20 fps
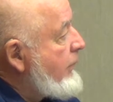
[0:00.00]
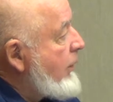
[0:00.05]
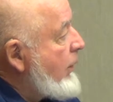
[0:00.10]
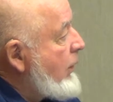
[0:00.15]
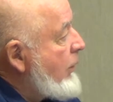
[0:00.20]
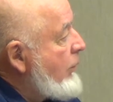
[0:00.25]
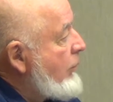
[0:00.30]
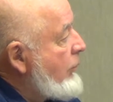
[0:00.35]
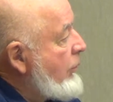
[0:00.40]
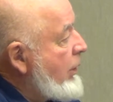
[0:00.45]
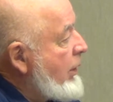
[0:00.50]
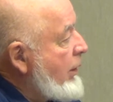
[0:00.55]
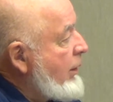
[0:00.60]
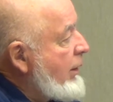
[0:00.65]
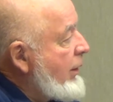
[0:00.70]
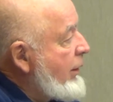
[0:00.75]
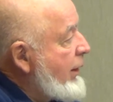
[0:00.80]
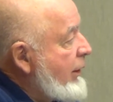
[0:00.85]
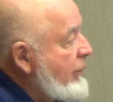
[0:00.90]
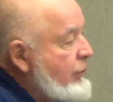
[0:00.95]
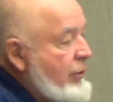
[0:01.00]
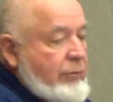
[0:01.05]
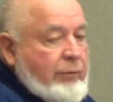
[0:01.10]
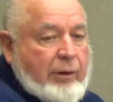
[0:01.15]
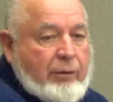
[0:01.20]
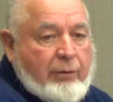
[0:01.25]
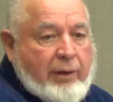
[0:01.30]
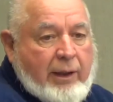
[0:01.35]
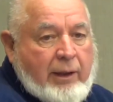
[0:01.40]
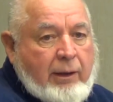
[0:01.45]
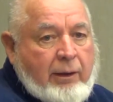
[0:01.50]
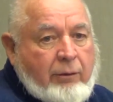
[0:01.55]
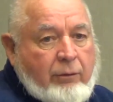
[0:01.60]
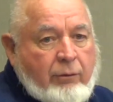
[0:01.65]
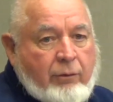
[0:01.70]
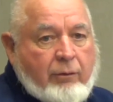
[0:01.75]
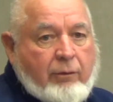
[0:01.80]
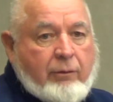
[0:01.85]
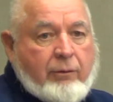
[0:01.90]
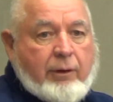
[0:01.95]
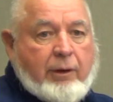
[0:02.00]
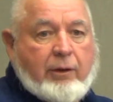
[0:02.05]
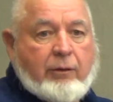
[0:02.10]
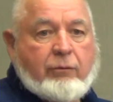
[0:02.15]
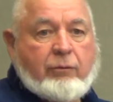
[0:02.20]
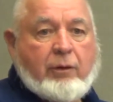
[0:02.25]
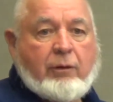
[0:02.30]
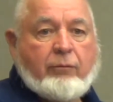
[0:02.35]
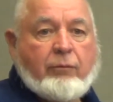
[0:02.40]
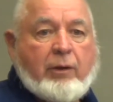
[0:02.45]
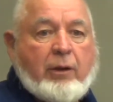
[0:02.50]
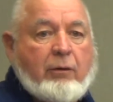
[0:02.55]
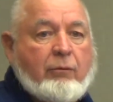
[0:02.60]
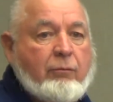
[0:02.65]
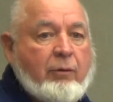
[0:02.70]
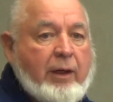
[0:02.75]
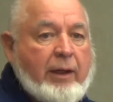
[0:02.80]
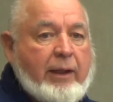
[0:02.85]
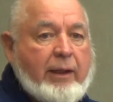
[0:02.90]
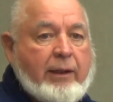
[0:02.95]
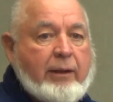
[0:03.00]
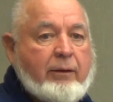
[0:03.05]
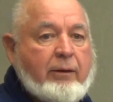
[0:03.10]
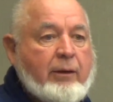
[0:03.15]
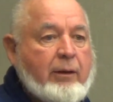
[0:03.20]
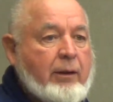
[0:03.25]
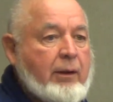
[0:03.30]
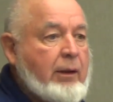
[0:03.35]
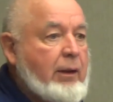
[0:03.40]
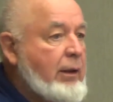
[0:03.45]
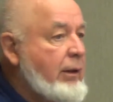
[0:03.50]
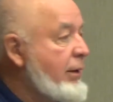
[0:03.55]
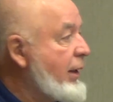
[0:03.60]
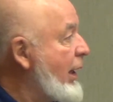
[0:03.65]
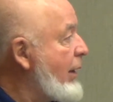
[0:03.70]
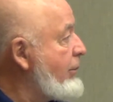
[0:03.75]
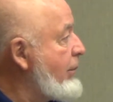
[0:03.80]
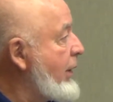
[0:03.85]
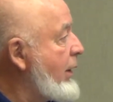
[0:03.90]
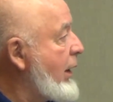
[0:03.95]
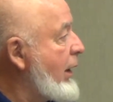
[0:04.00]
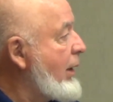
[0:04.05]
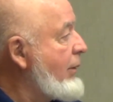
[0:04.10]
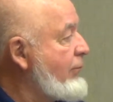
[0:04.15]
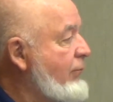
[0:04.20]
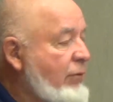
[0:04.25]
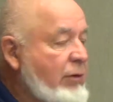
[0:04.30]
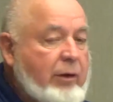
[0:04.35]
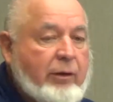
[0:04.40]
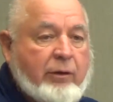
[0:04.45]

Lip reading: One of the things that we ran into is that when it rained, that became very